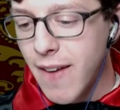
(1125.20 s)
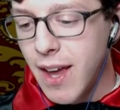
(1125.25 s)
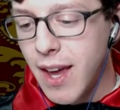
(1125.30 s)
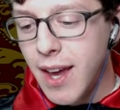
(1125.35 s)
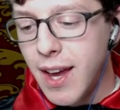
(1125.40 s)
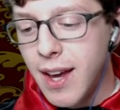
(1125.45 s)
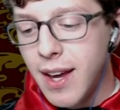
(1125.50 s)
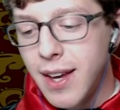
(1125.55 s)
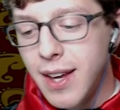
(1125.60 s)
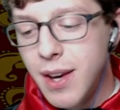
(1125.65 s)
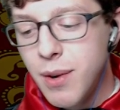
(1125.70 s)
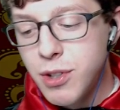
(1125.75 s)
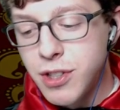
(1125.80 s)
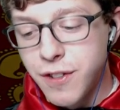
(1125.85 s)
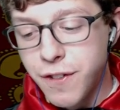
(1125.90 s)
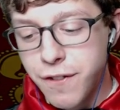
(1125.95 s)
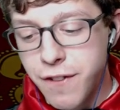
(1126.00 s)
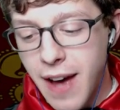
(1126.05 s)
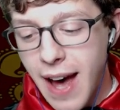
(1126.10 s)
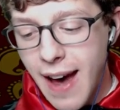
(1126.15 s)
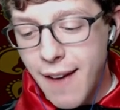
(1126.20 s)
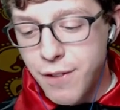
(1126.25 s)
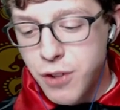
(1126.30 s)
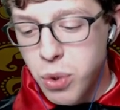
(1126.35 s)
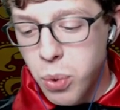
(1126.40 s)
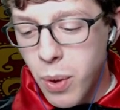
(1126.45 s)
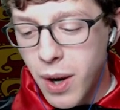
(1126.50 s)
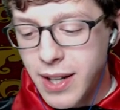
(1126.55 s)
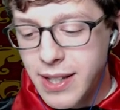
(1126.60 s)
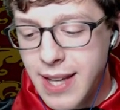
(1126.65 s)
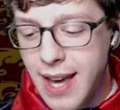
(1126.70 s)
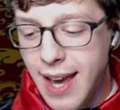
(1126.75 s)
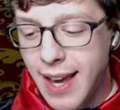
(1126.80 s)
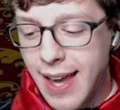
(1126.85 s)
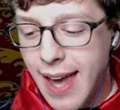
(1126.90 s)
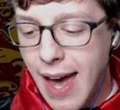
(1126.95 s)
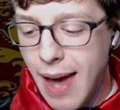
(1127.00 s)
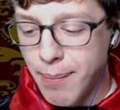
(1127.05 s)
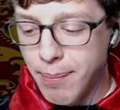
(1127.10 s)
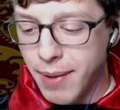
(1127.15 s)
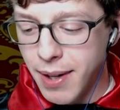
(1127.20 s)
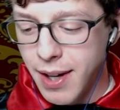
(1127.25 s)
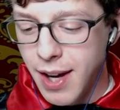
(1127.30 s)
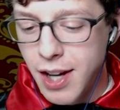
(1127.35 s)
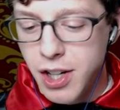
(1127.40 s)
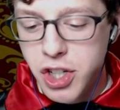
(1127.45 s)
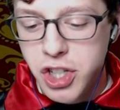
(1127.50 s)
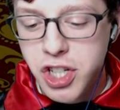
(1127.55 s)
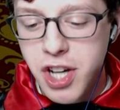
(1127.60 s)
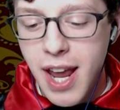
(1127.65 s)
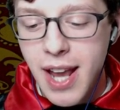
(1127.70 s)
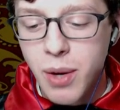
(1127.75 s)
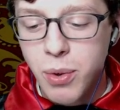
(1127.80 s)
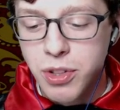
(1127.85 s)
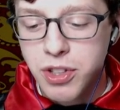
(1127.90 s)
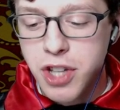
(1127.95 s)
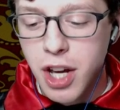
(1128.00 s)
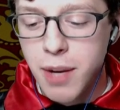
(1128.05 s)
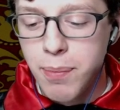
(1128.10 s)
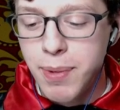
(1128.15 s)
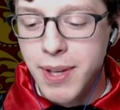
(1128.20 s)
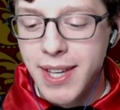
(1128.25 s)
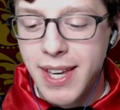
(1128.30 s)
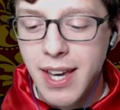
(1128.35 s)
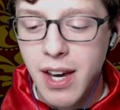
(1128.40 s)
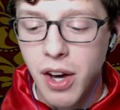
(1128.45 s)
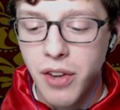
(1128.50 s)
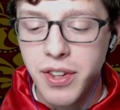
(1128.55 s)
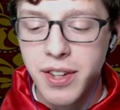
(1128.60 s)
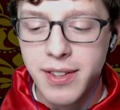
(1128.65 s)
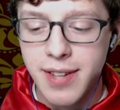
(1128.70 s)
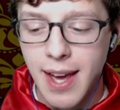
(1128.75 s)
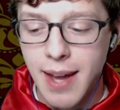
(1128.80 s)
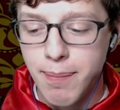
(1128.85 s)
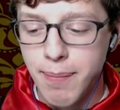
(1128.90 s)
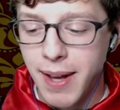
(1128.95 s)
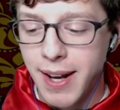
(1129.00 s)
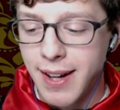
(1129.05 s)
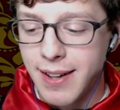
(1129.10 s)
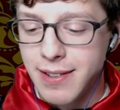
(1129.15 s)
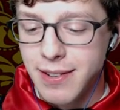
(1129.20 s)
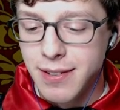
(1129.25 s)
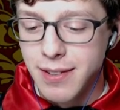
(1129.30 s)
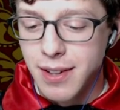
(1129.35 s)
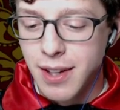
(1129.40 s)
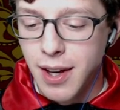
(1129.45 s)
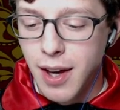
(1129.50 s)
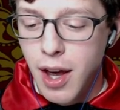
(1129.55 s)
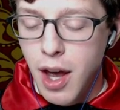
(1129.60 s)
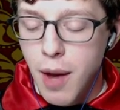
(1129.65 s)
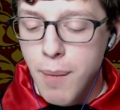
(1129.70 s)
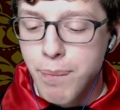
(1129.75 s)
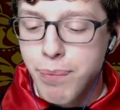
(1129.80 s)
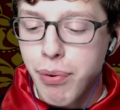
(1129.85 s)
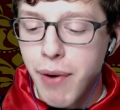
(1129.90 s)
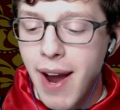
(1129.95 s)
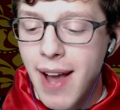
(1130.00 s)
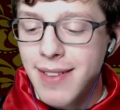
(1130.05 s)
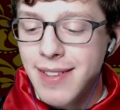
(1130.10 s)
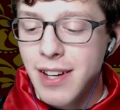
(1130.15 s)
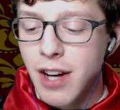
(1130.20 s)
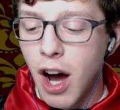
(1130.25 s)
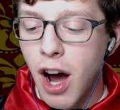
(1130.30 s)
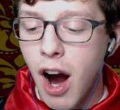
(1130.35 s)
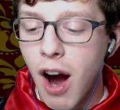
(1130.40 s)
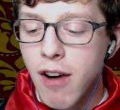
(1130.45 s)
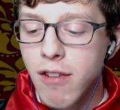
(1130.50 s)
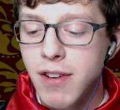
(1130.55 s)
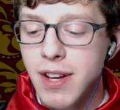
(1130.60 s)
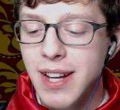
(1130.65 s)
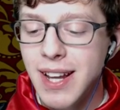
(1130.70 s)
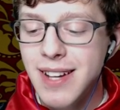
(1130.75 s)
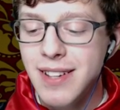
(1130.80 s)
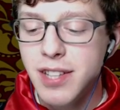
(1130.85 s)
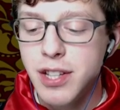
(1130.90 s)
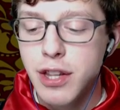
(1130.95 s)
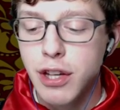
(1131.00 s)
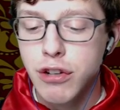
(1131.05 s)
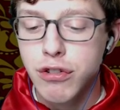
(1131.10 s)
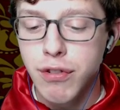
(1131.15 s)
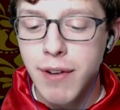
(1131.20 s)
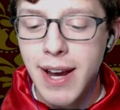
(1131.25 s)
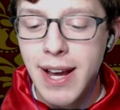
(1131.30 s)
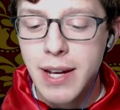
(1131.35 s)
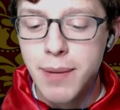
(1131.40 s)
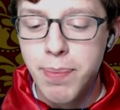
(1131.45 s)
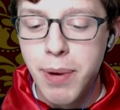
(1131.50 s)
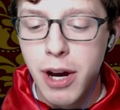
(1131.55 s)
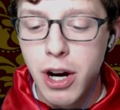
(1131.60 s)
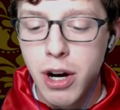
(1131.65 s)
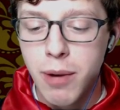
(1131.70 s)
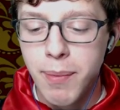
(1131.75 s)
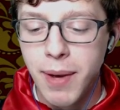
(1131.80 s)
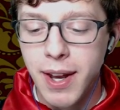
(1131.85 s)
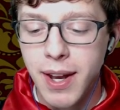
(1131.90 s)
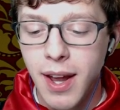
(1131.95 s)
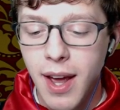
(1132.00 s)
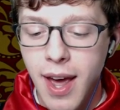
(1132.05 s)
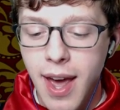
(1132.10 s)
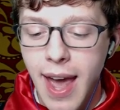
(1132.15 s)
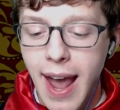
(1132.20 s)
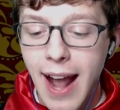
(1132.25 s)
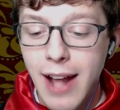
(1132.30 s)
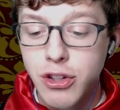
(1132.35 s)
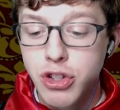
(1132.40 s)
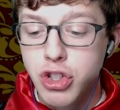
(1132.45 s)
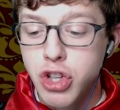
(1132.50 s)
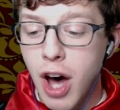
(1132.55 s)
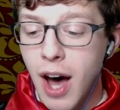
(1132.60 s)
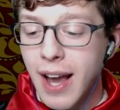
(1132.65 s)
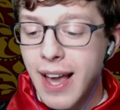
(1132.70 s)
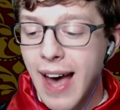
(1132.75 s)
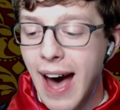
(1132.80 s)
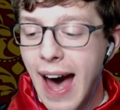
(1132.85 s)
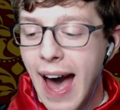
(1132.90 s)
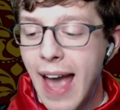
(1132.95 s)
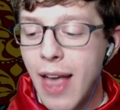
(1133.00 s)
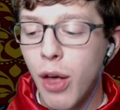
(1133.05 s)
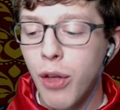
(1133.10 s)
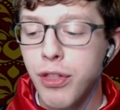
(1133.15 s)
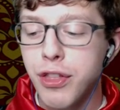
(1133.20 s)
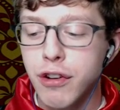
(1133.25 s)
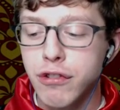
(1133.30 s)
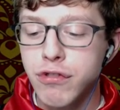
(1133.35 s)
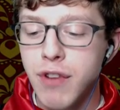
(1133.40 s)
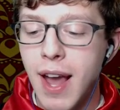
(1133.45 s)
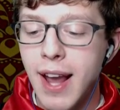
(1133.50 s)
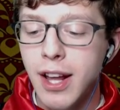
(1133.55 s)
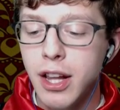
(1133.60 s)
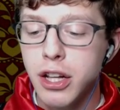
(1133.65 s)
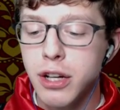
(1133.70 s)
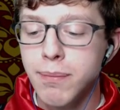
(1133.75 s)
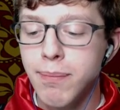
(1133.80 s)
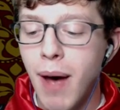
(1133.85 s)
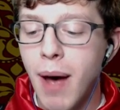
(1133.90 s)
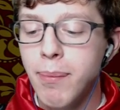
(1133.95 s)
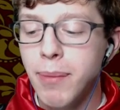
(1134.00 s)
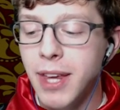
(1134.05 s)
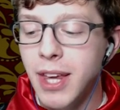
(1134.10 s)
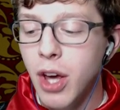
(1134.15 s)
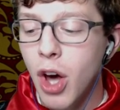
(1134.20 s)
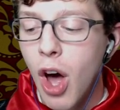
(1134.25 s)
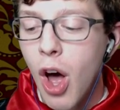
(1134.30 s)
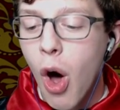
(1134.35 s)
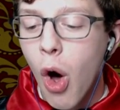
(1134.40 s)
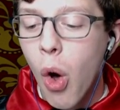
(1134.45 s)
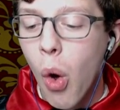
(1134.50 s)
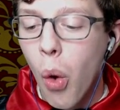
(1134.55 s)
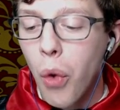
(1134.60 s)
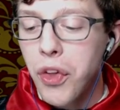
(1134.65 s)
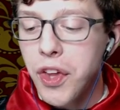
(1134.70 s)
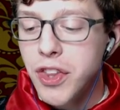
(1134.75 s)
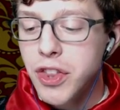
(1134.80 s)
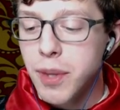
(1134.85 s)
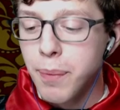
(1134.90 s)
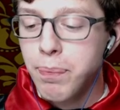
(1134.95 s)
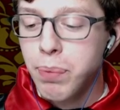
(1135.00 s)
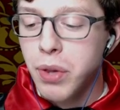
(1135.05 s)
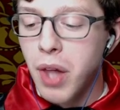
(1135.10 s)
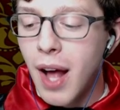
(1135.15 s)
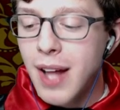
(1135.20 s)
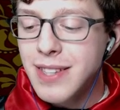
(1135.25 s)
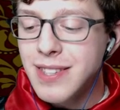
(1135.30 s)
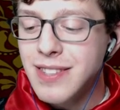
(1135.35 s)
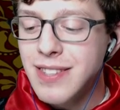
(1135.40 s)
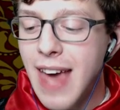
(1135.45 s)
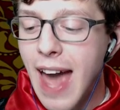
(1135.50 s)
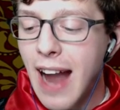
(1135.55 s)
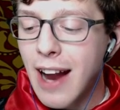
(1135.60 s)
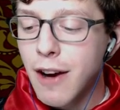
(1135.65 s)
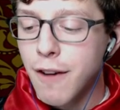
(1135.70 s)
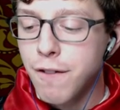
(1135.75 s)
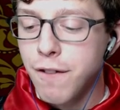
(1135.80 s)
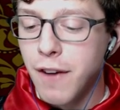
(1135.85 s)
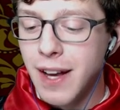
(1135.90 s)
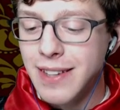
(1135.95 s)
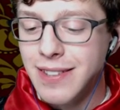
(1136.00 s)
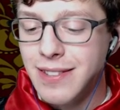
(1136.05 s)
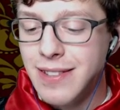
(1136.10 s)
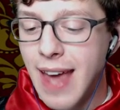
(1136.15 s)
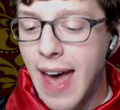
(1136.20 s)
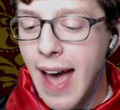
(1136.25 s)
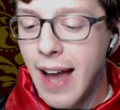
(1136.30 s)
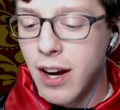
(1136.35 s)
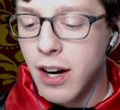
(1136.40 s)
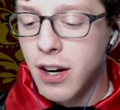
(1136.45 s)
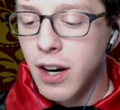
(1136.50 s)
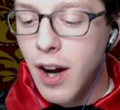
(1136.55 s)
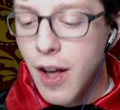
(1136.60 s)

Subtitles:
It was 5:20 a.m., and Jake was going to be killed in 10 minutes. Brandon hurried into the Grand Pyramid and saw Kyle the regular mummy holding the blood sacrifice dagger.